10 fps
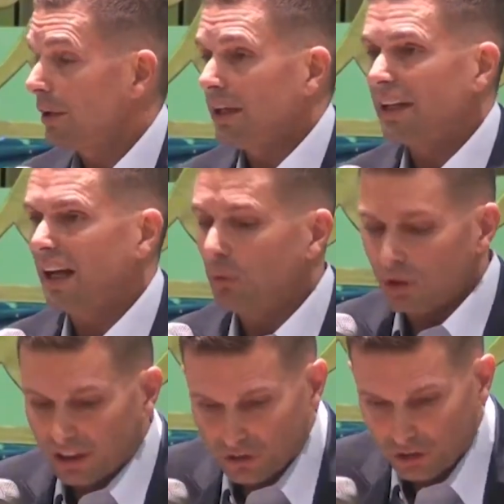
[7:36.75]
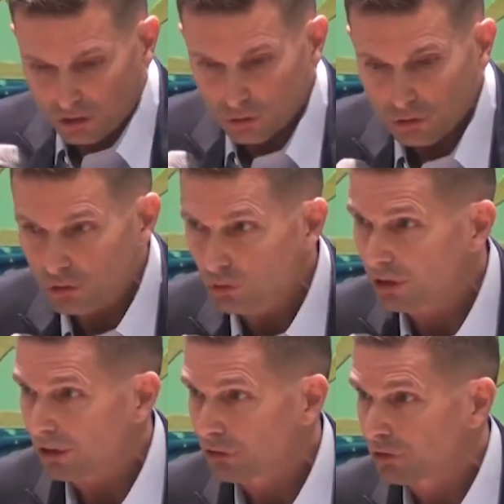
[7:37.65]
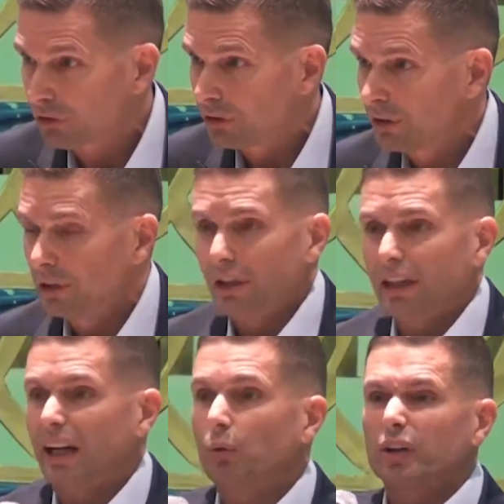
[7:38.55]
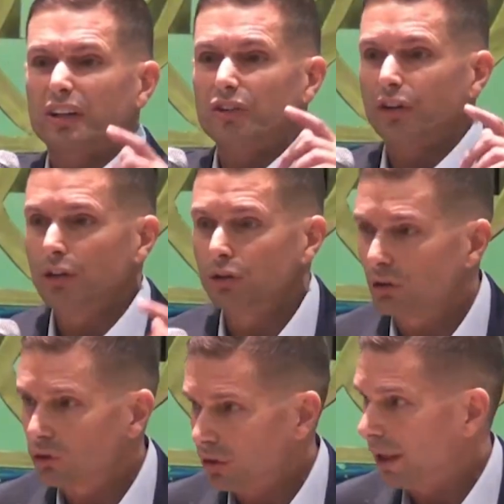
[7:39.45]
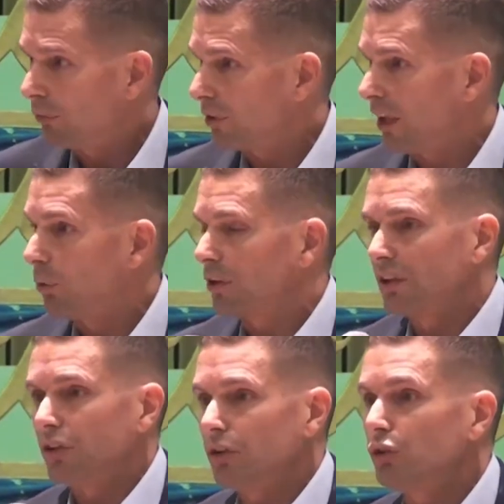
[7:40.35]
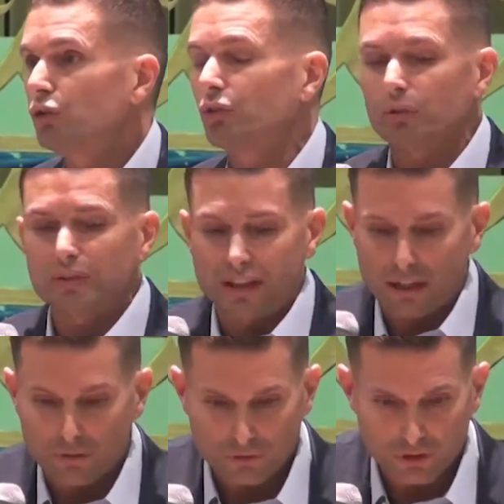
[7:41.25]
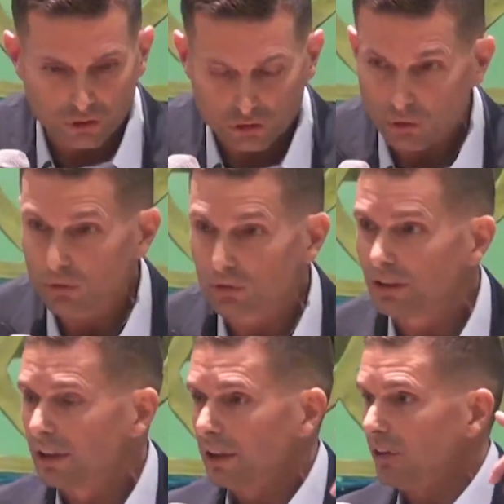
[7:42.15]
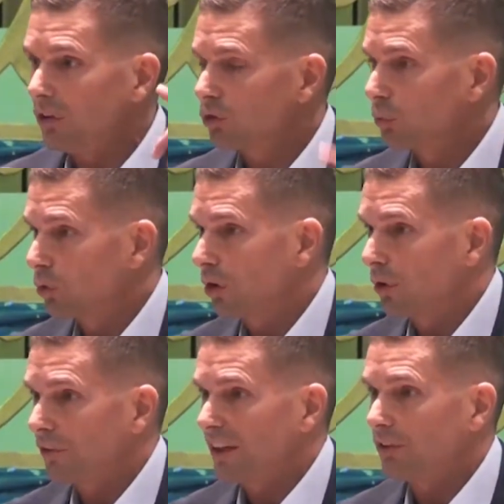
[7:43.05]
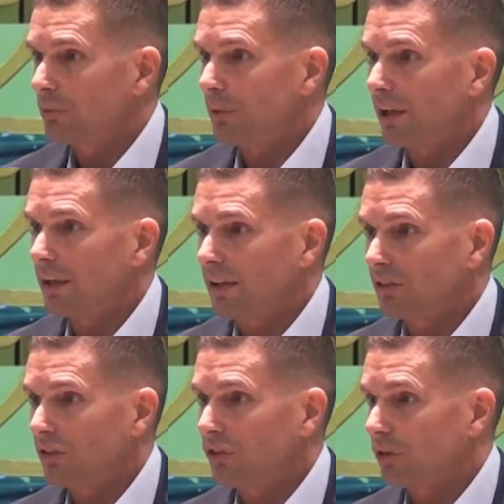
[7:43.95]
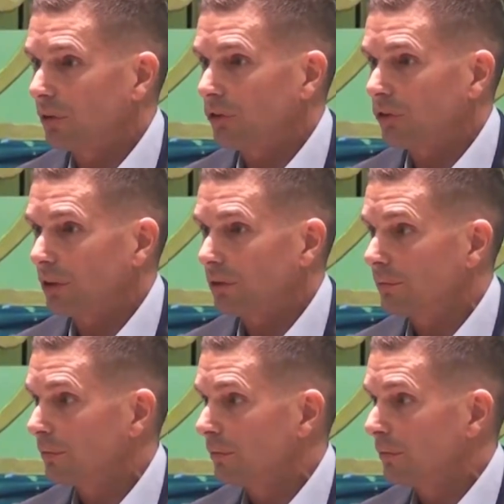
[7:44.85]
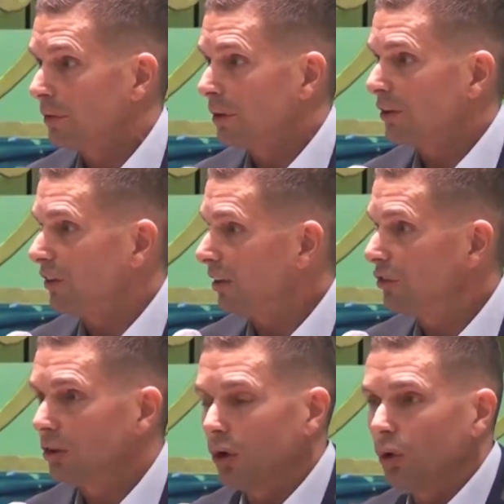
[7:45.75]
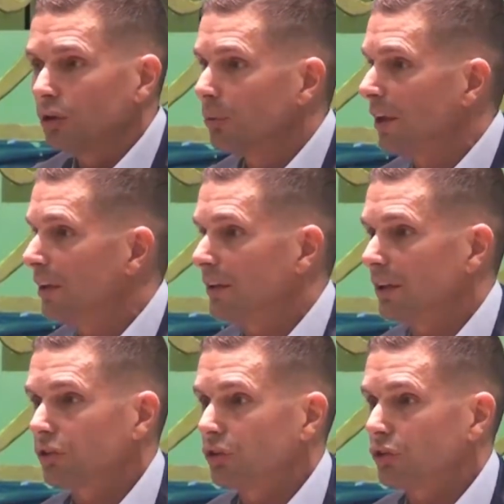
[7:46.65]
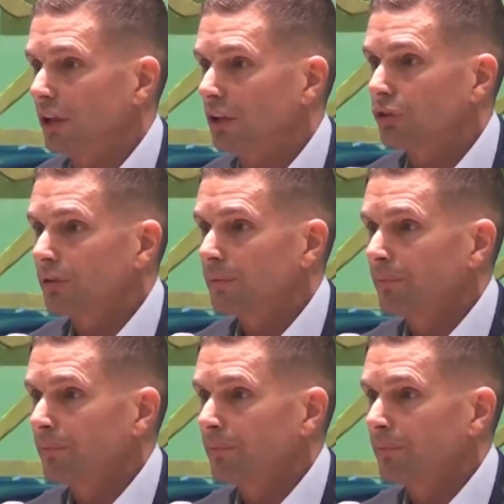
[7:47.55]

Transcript: And I will continue to do this. And I will continue to travel. And I will continue to do this till every school in this world thinks about it, takes it seriously. Because that's the only way that things can change.